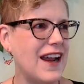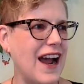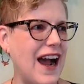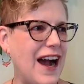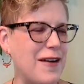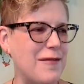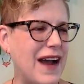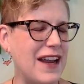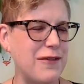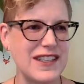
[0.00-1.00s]

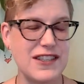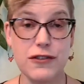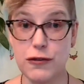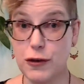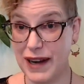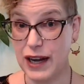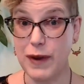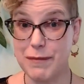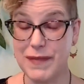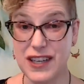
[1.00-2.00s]
I had one student who had played
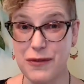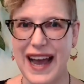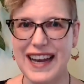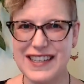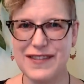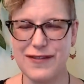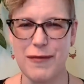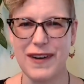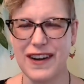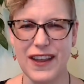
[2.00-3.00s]
one minuet from
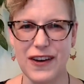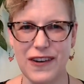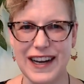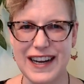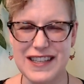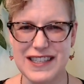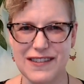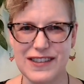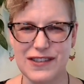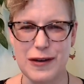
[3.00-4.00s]
one of the early
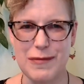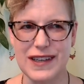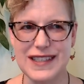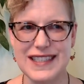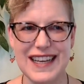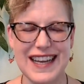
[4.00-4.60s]
conservatory books